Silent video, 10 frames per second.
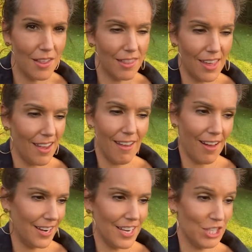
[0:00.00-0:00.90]
thing,
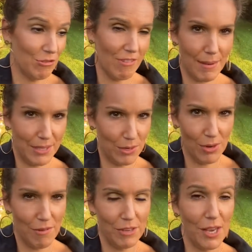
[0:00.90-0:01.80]
and it just wraps it all
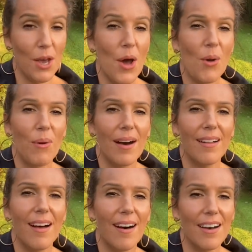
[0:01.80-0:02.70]
up for you.
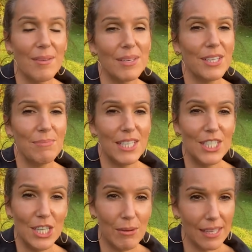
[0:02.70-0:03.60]
Well, I'm going to be
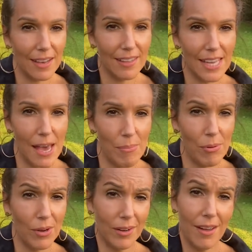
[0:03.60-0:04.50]
doing that in the
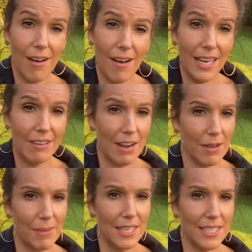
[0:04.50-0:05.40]
airport, and I highly
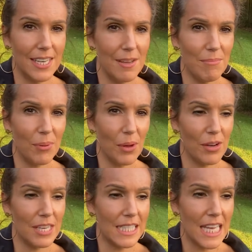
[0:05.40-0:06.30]
recommend it
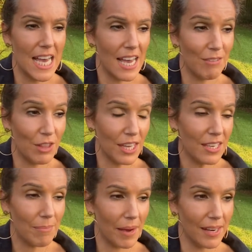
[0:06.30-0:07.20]
because if you
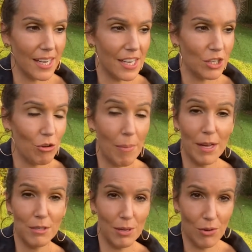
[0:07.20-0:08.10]
think about it, you're
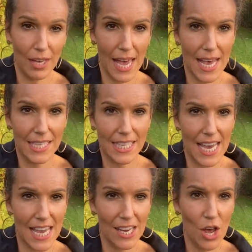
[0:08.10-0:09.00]
about to put your case
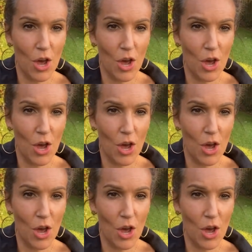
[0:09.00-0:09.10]
in